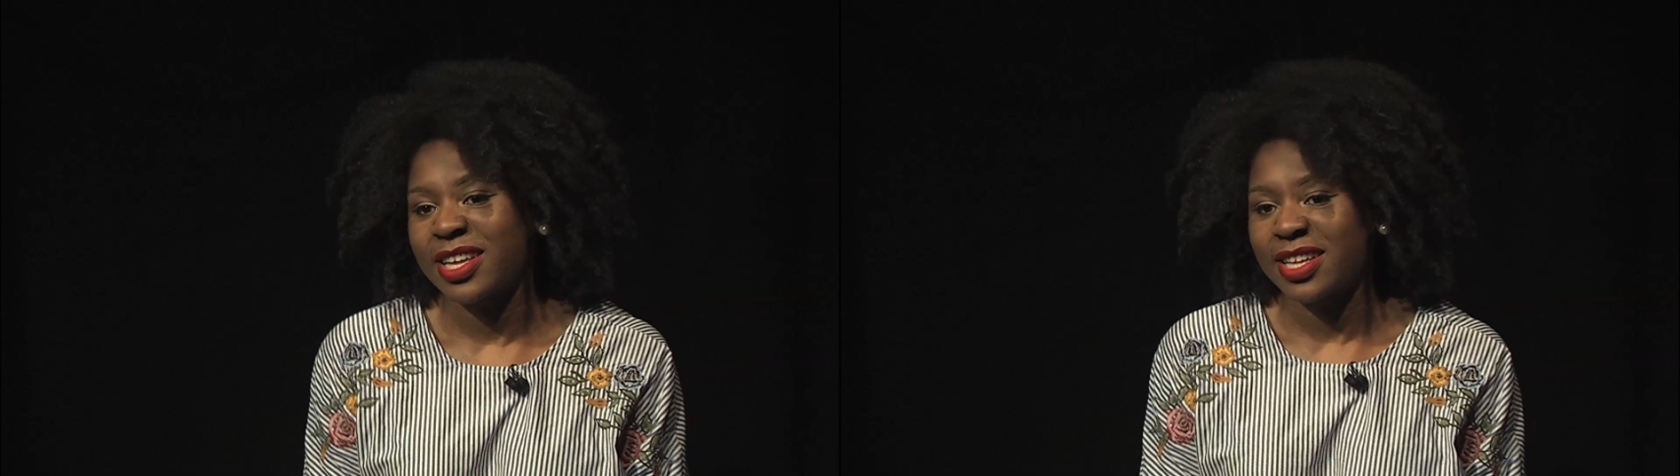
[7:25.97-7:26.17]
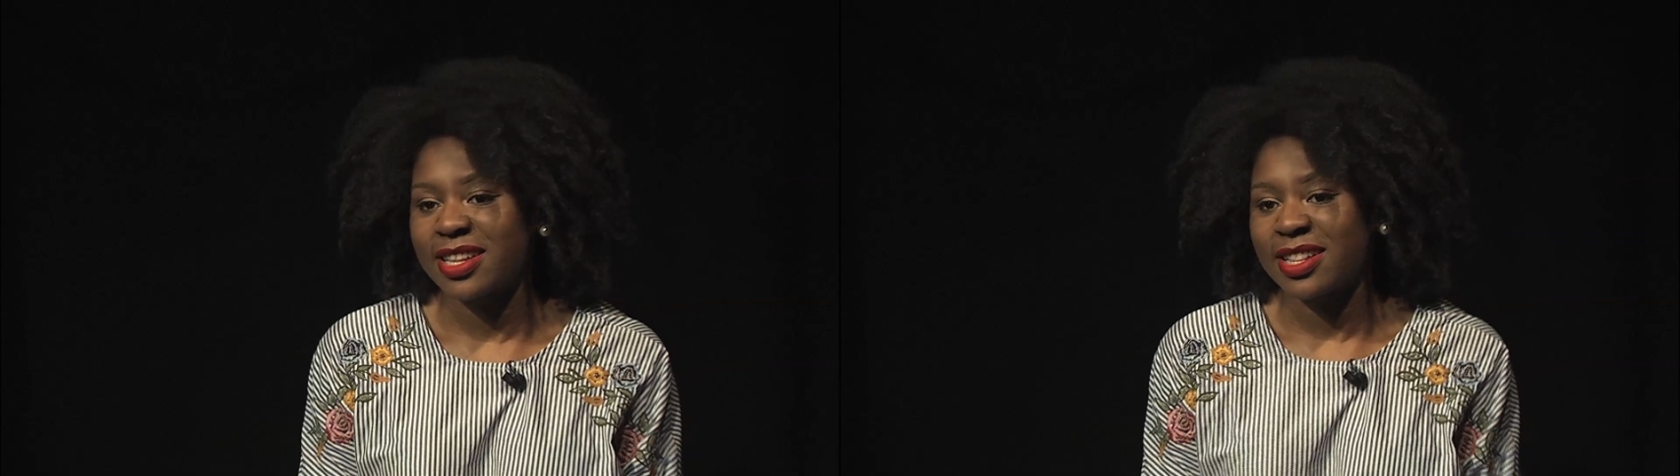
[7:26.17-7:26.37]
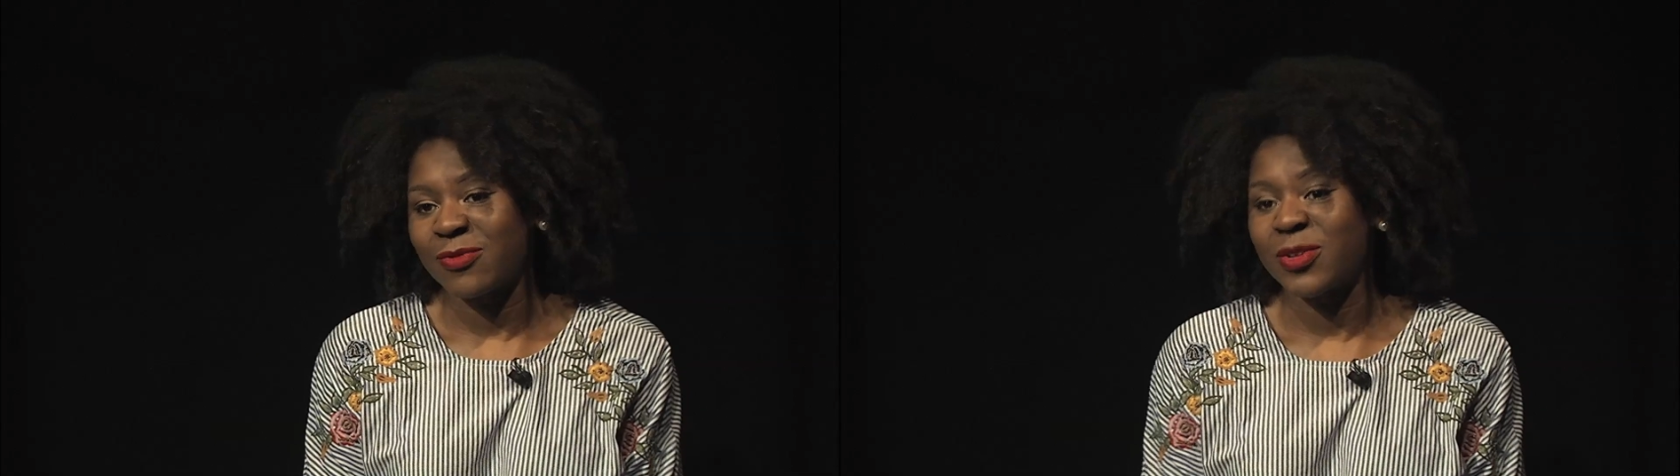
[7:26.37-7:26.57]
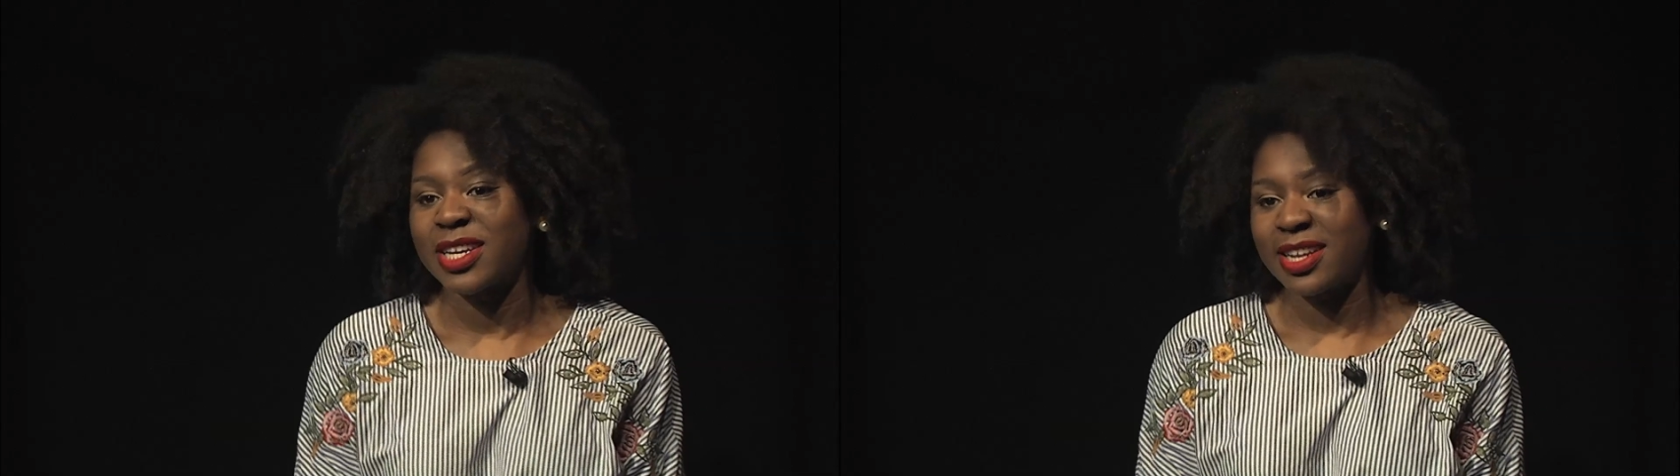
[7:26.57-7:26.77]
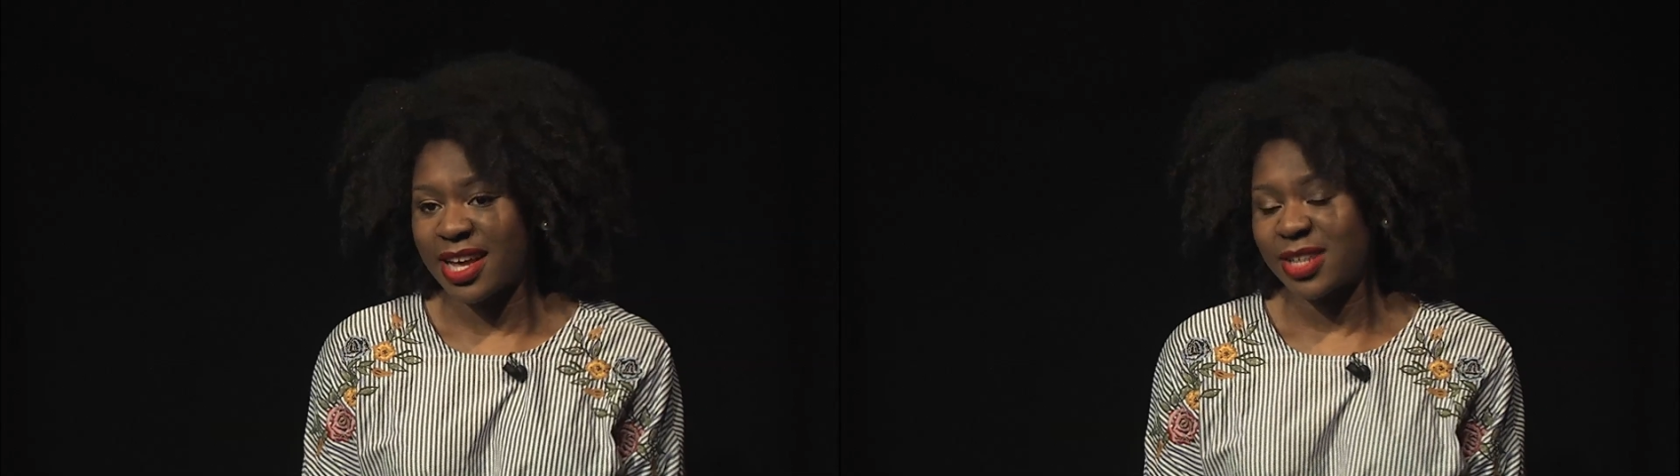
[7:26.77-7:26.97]
can
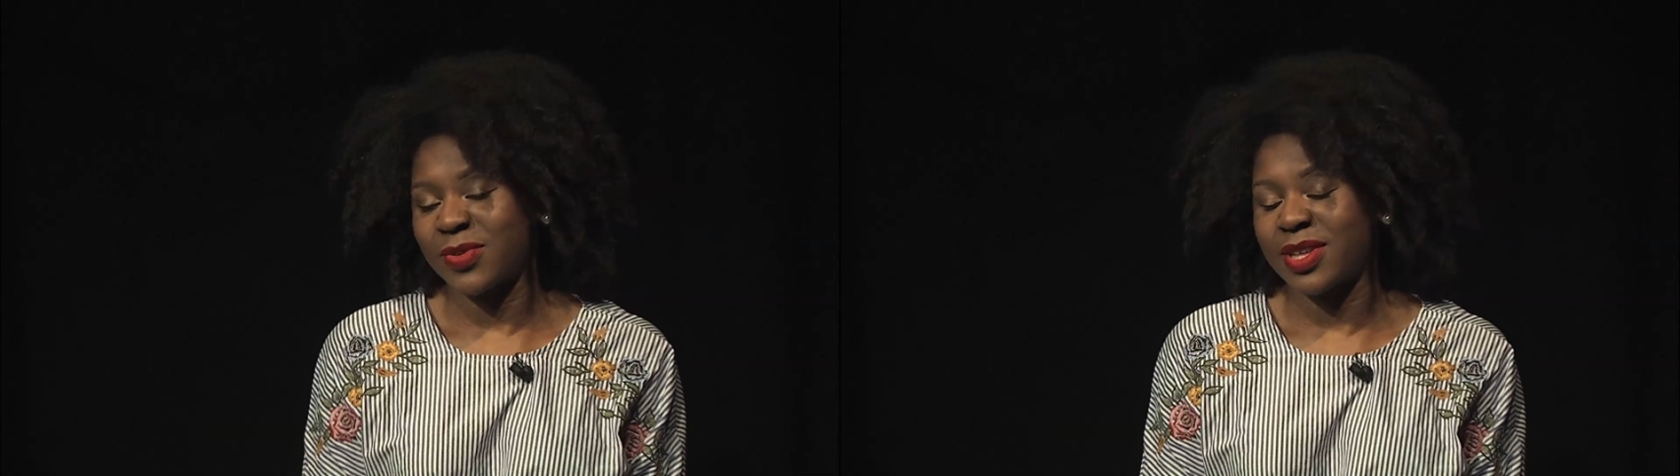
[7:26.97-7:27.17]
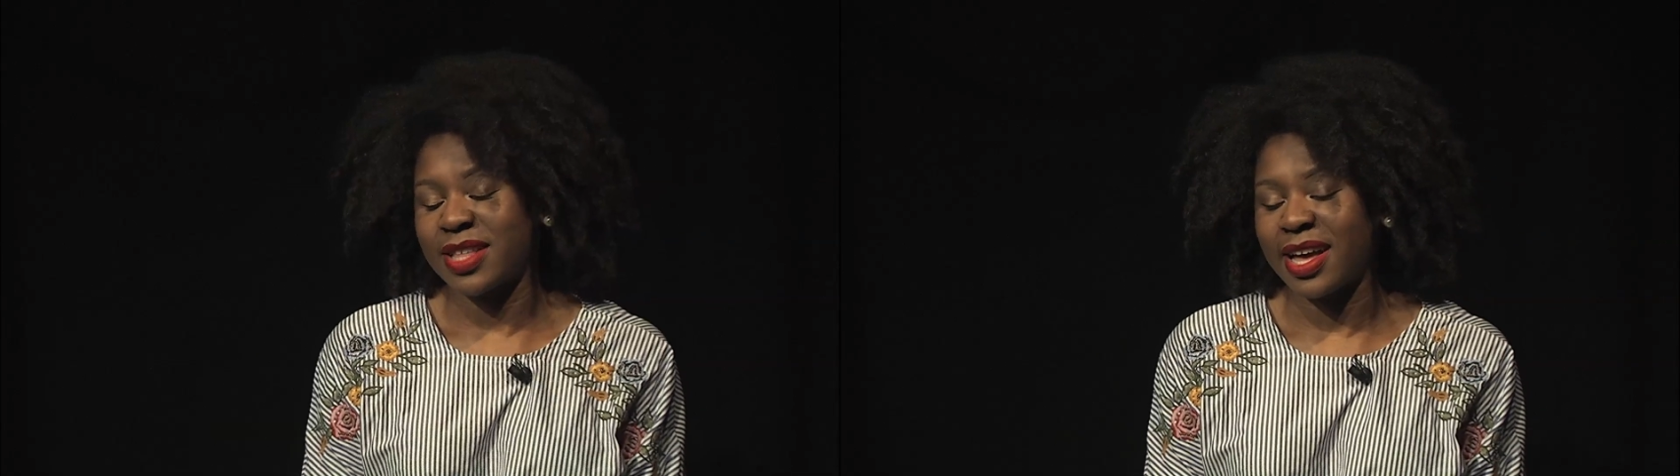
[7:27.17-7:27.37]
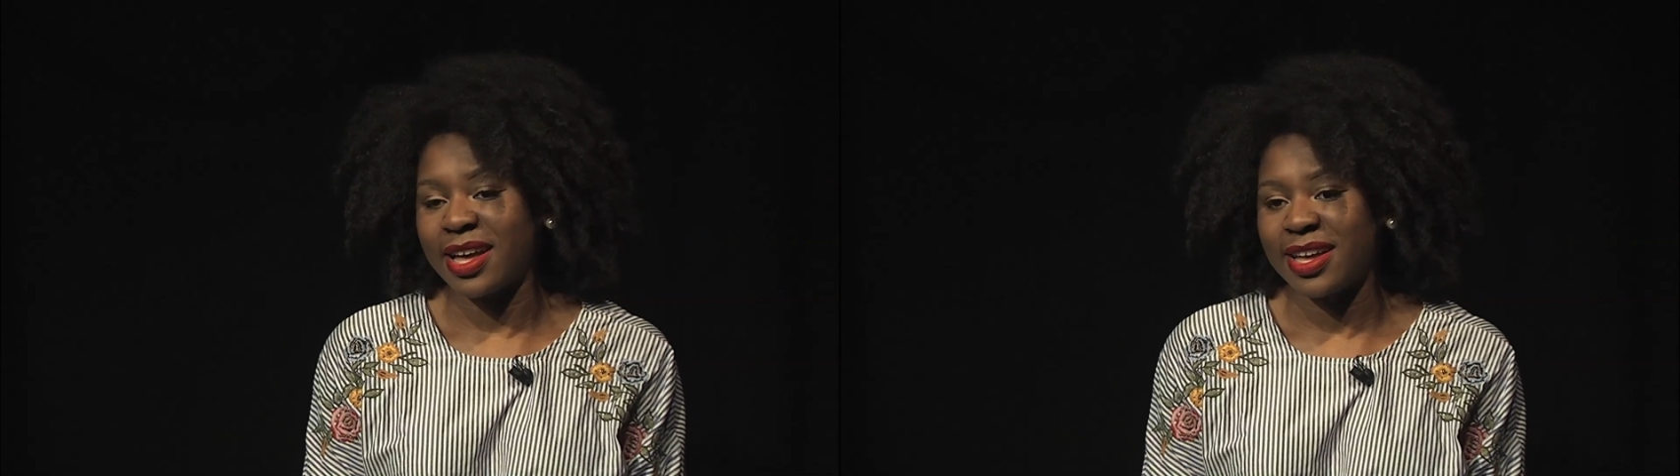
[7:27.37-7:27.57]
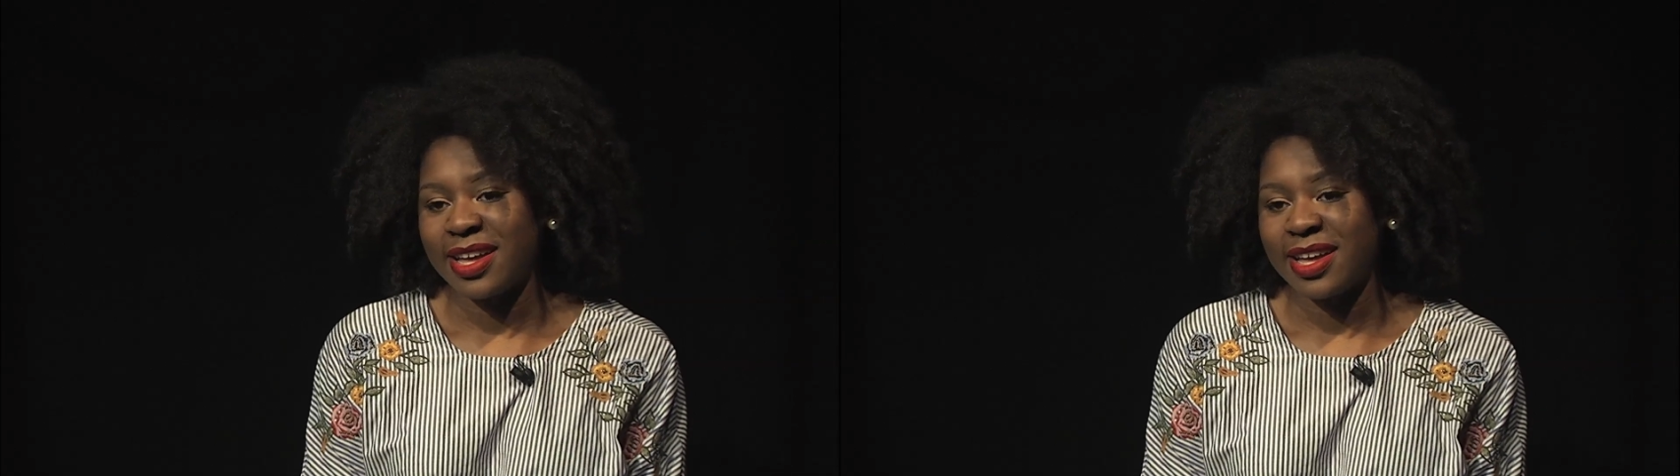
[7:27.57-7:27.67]
reconnect with, I